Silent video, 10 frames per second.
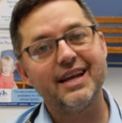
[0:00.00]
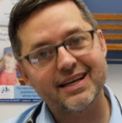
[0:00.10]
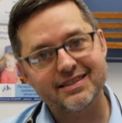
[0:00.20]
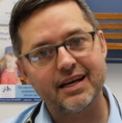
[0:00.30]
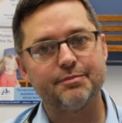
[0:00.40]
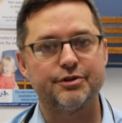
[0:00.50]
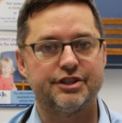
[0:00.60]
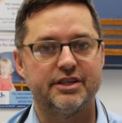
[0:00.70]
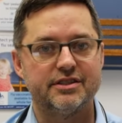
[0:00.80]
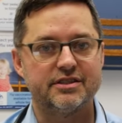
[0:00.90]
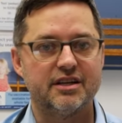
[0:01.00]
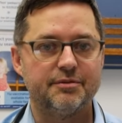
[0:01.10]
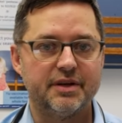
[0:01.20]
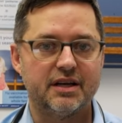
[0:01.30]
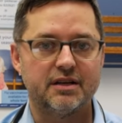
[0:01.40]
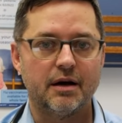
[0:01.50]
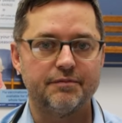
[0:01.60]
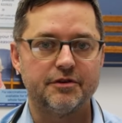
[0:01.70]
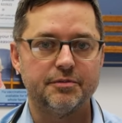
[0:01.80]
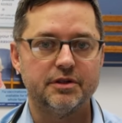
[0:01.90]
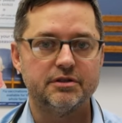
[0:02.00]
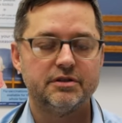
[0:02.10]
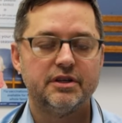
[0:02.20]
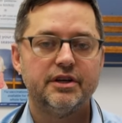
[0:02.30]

next diaper change is going to be uncomfortable.